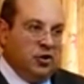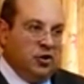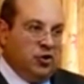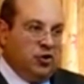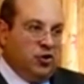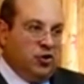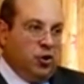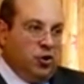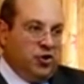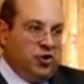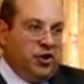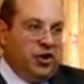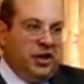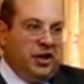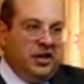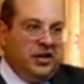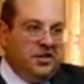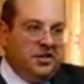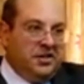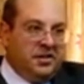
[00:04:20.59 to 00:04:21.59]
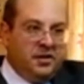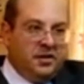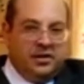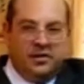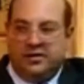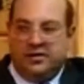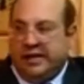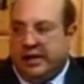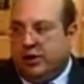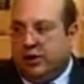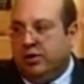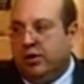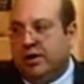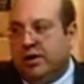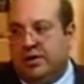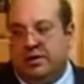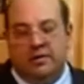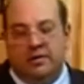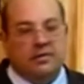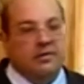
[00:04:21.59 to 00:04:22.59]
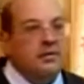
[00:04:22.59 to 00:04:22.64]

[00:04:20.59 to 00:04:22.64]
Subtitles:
Socialist, secular.